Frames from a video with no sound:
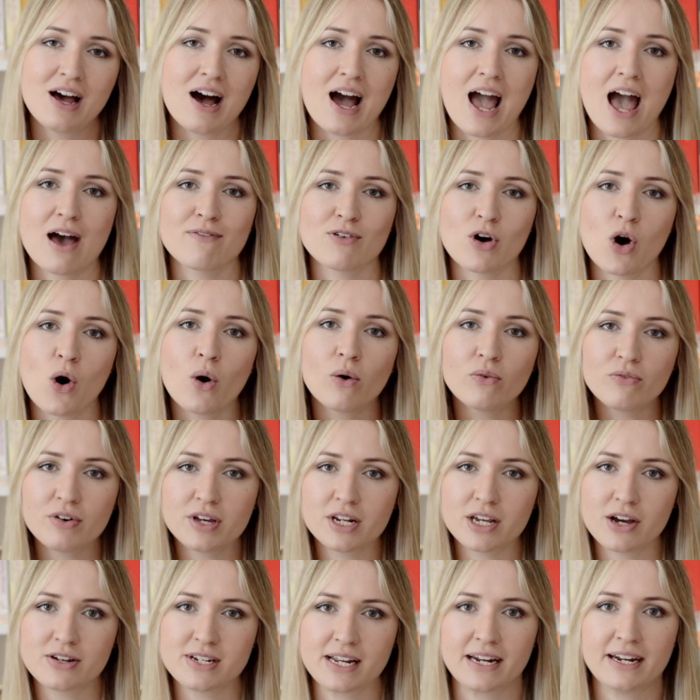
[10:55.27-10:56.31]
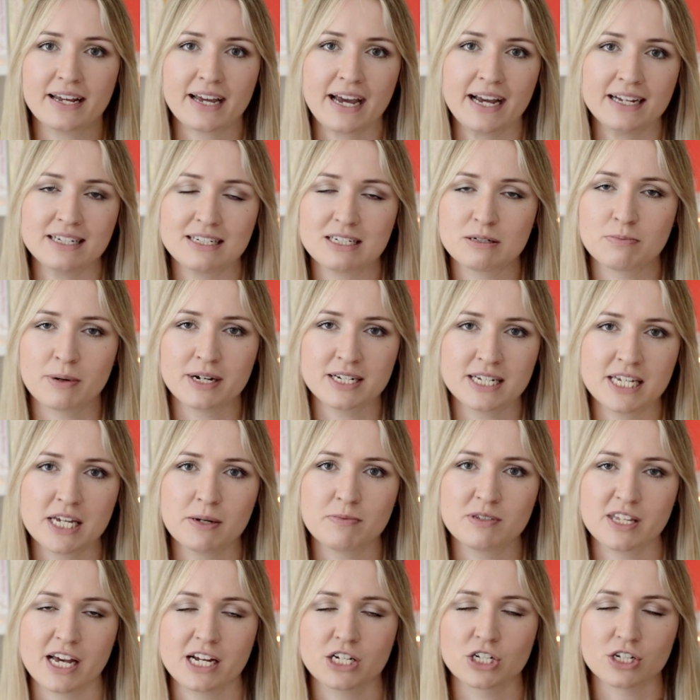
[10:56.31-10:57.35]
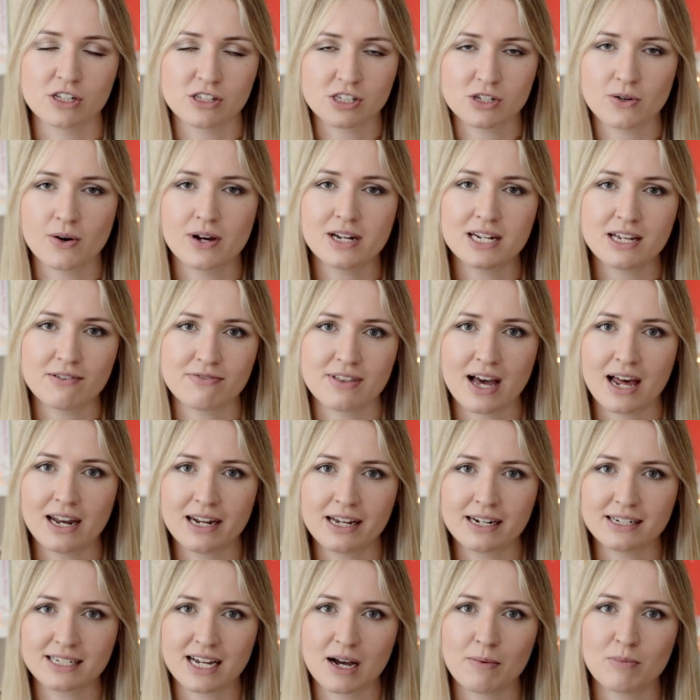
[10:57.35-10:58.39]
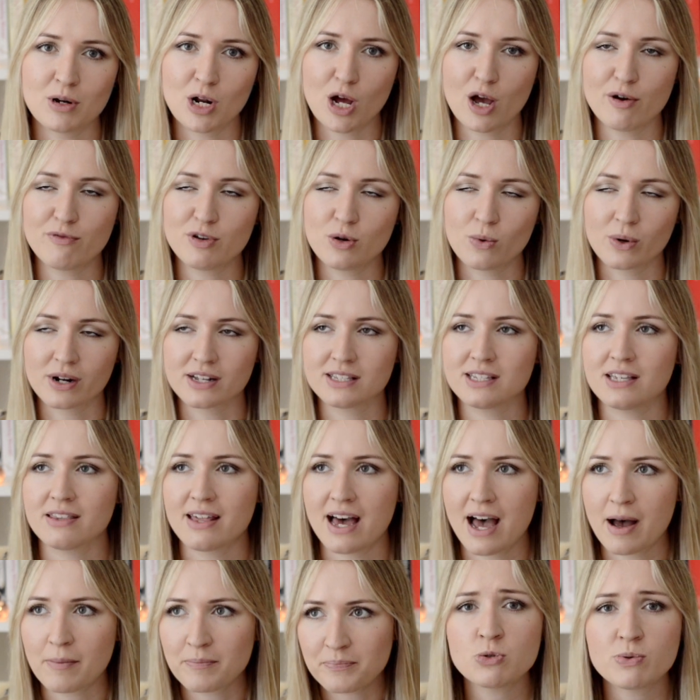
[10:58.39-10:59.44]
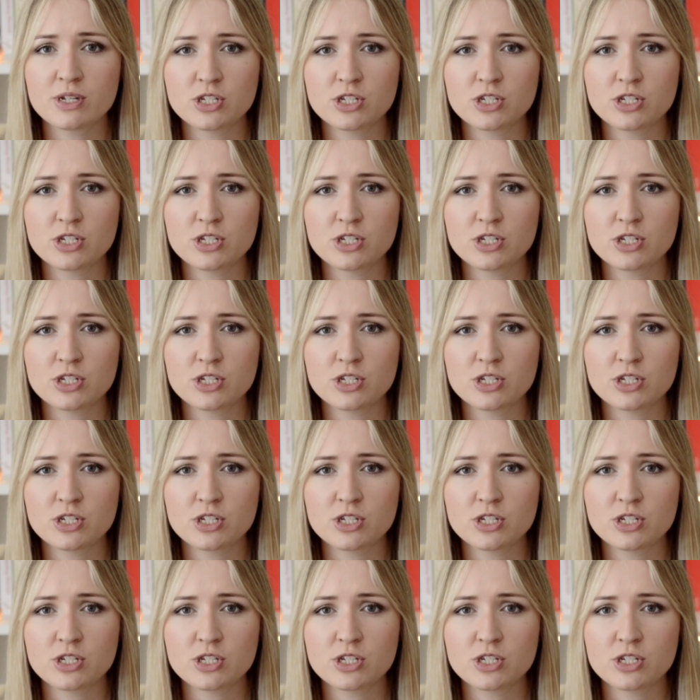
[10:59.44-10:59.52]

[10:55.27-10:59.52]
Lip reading: I have a whole video dedicated to my tea obsession, so I'll leave that link down below if you want to see that.